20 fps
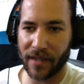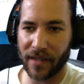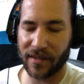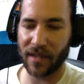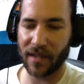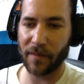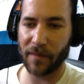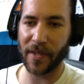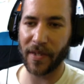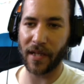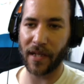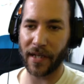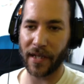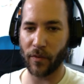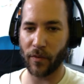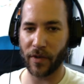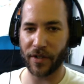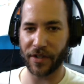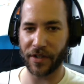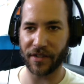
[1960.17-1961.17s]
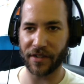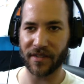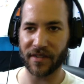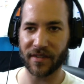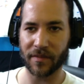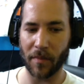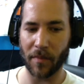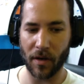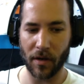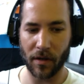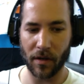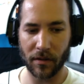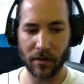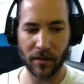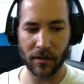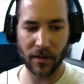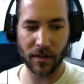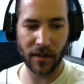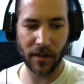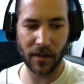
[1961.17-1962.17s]
going to be like one of your small
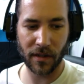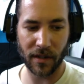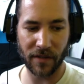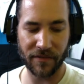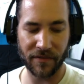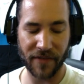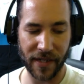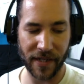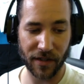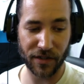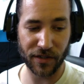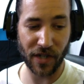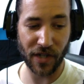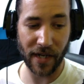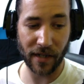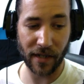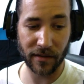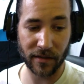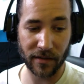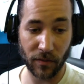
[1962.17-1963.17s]
conveyor dryers,